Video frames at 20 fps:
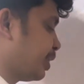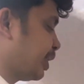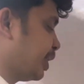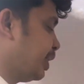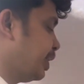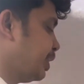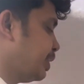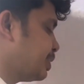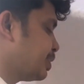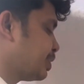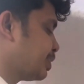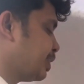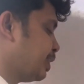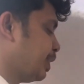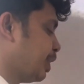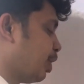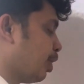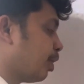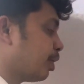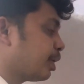he,
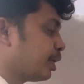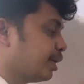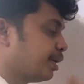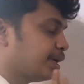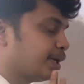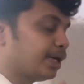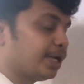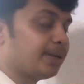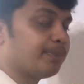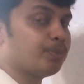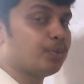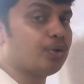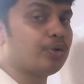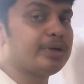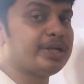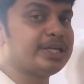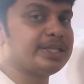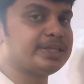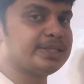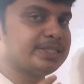she or him,
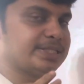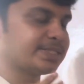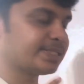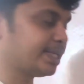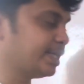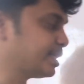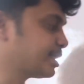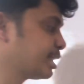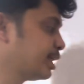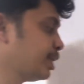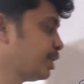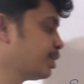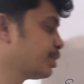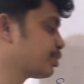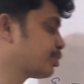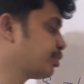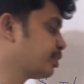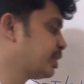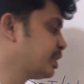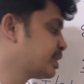only in this case.
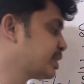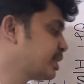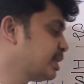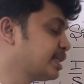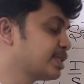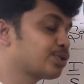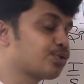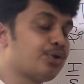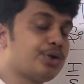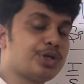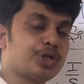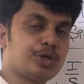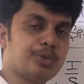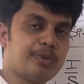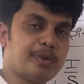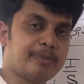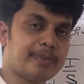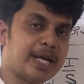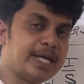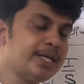So this is going to
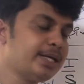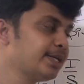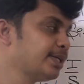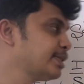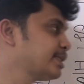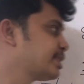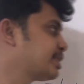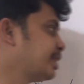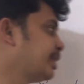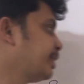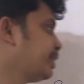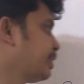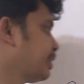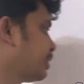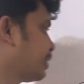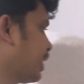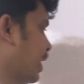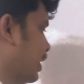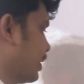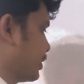be my
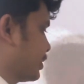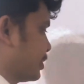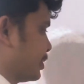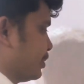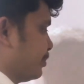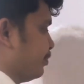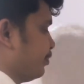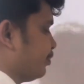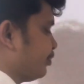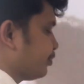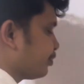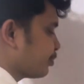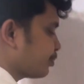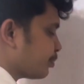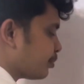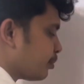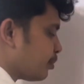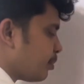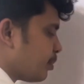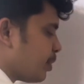syntax.
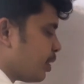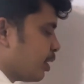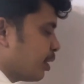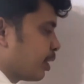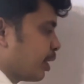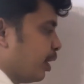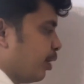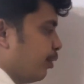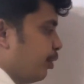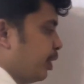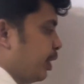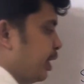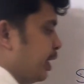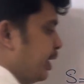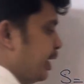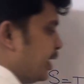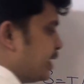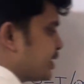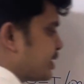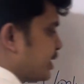Now
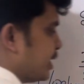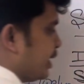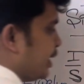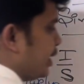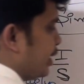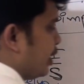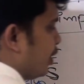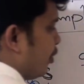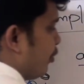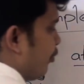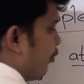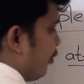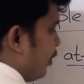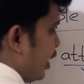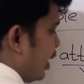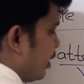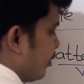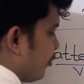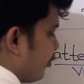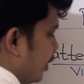let's see
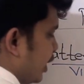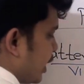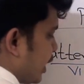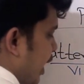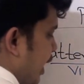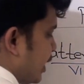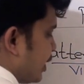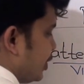where we can